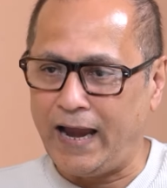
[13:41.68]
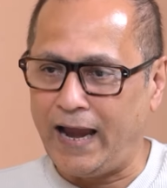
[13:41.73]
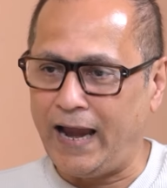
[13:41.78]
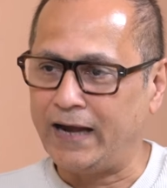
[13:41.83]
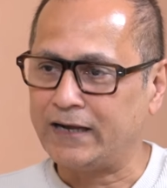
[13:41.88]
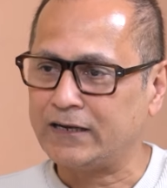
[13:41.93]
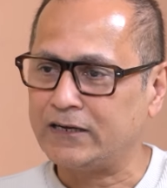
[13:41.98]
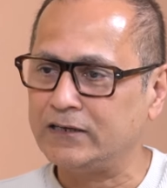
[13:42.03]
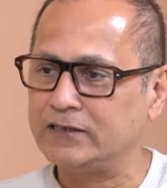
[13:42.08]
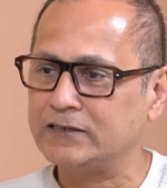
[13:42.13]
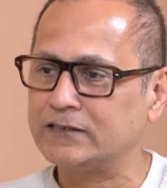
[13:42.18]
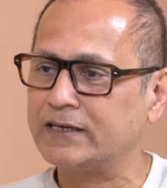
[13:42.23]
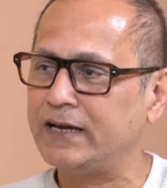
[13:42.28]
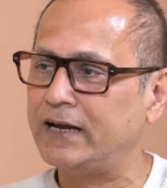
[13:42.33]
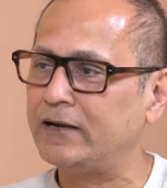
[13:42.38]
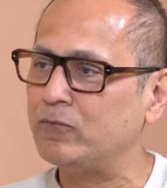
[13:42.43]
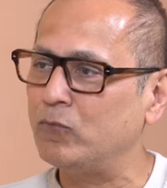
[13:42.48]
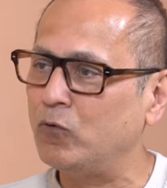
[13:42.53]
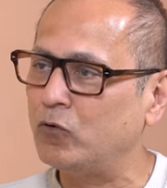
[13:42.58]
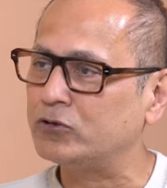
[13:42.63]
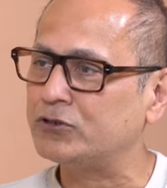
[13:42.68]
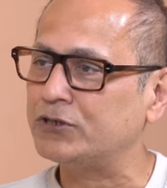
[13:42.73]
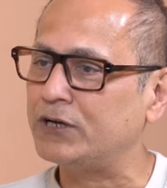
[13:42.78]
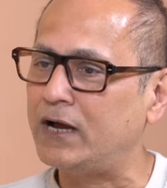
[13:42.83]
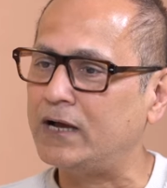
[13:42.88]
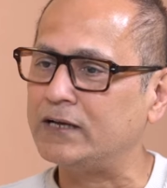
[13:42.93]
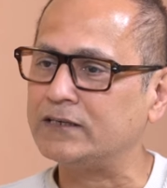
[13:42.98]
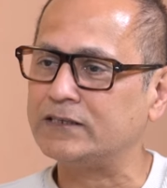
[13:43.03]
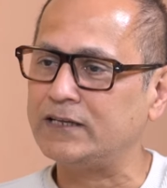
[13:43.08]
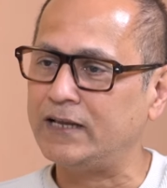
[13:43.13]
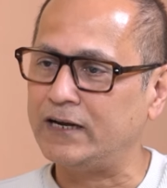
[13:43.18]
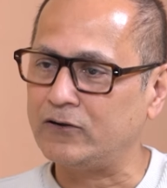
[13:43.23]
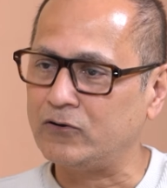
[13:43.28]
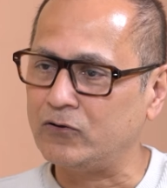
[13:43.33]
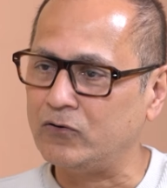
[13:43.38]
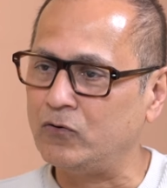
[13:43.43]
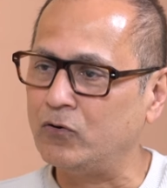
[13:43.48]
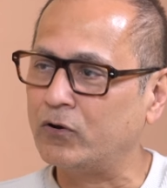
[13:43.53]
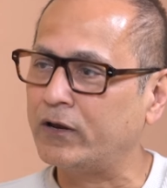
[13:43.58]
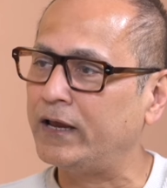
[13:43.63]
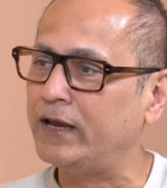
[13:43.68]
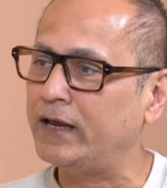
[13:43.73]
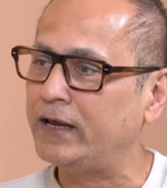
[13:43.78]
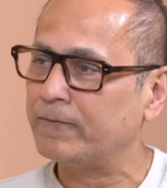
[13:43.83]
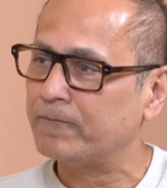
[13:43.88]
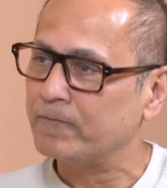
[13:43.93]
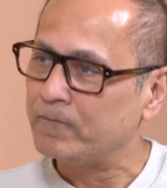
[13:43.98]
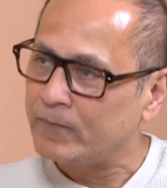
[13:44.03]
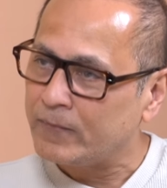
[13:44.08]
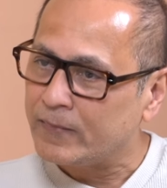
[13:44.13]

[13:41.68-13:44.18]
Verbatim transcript: actors get more charged that, okay,